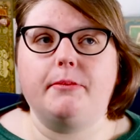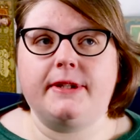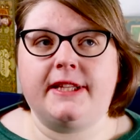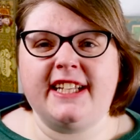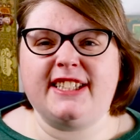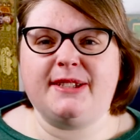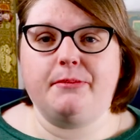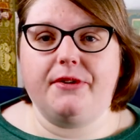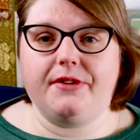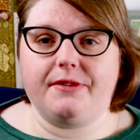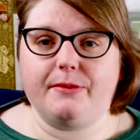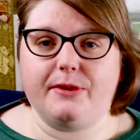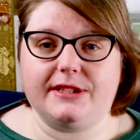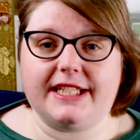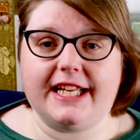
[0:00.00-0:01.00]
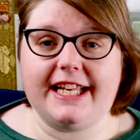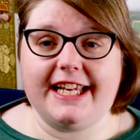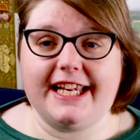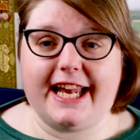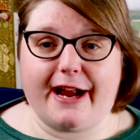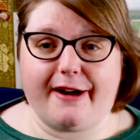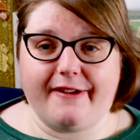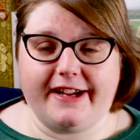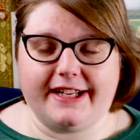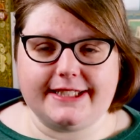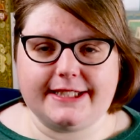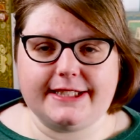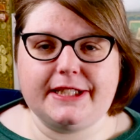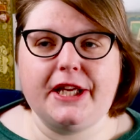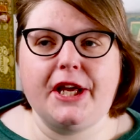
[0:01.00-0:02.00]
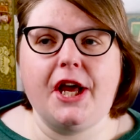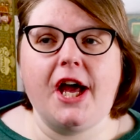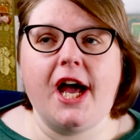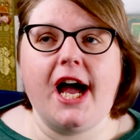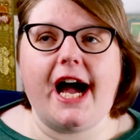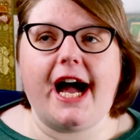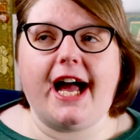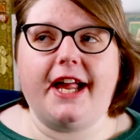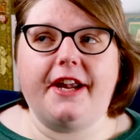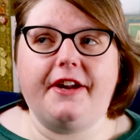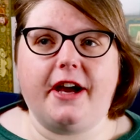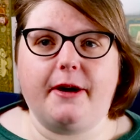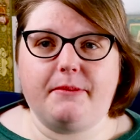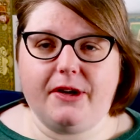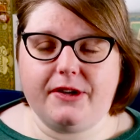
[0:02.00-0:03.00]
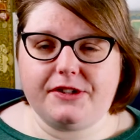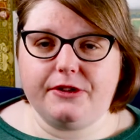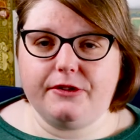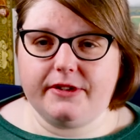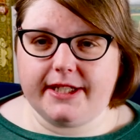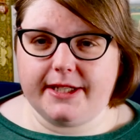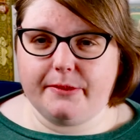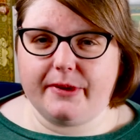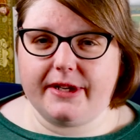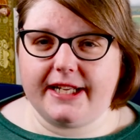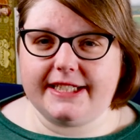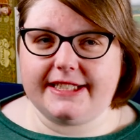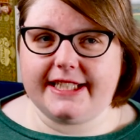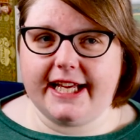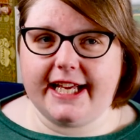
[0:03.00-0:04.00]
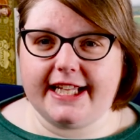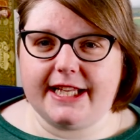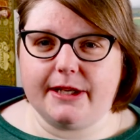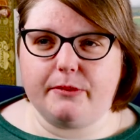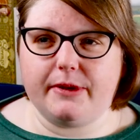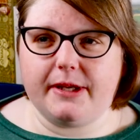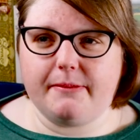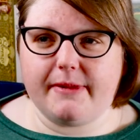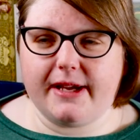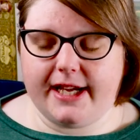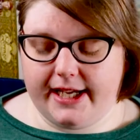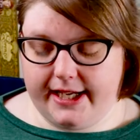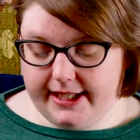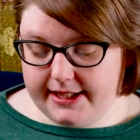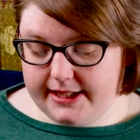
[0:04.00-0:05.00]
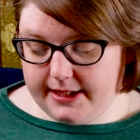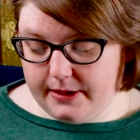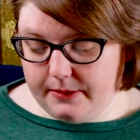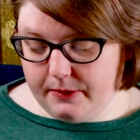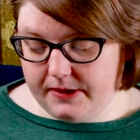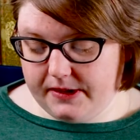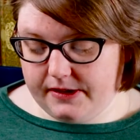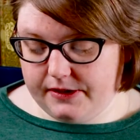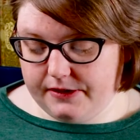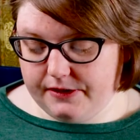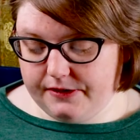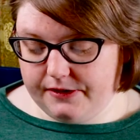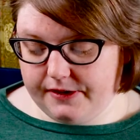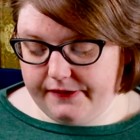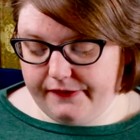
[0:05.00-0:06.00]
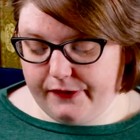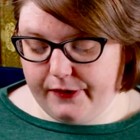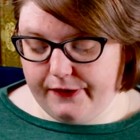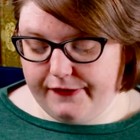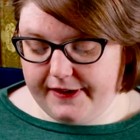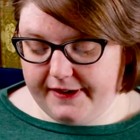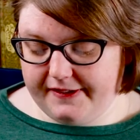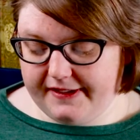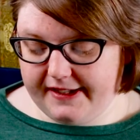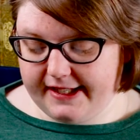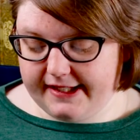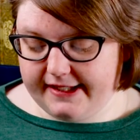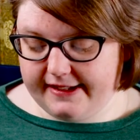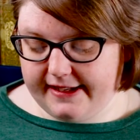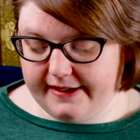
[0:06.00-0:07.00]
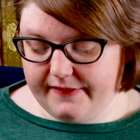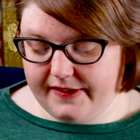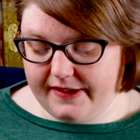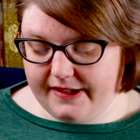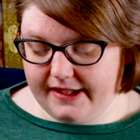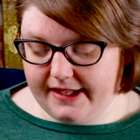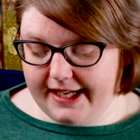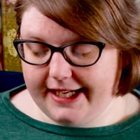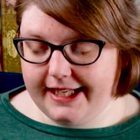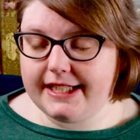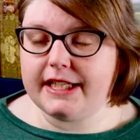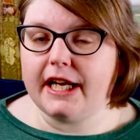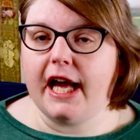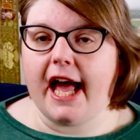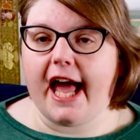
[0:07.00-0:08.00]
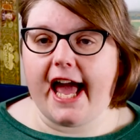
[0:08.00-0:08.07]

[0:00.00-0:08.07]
But this month was hilarious and I'm not joking when I say that we made one, two, three, four, five, six, seven, eight,